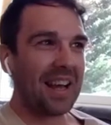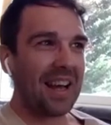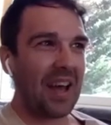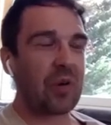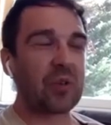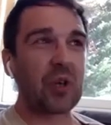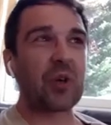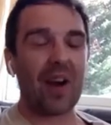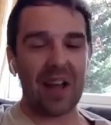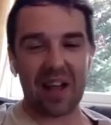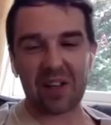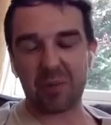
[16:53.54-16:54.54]
it was a
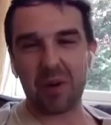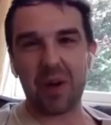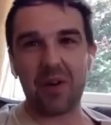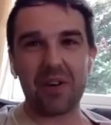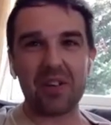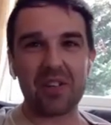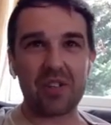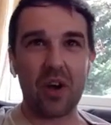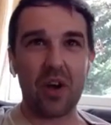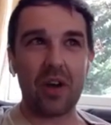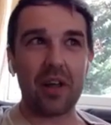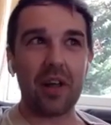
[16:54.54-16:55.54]
great experience
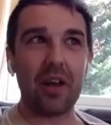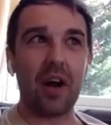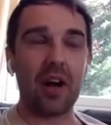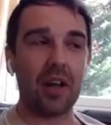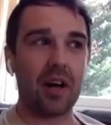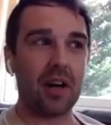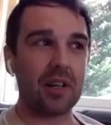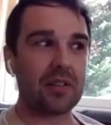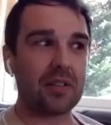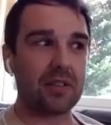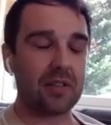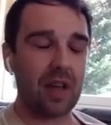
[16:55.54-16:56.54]
certainly, and I I
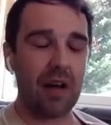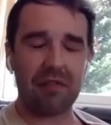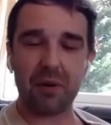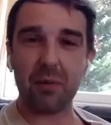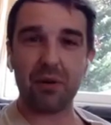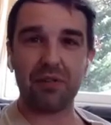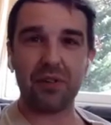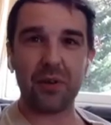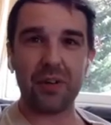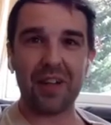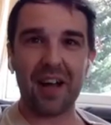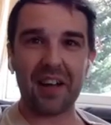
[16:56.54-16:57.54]
definitely be up for
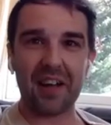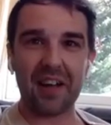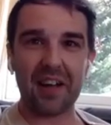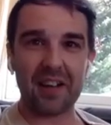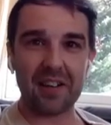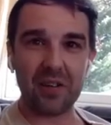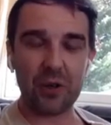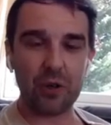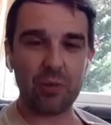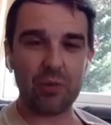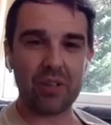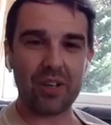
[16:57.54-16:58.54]
doing that again,
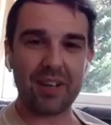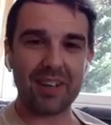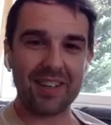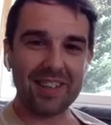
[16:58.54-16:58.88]
hundred percent.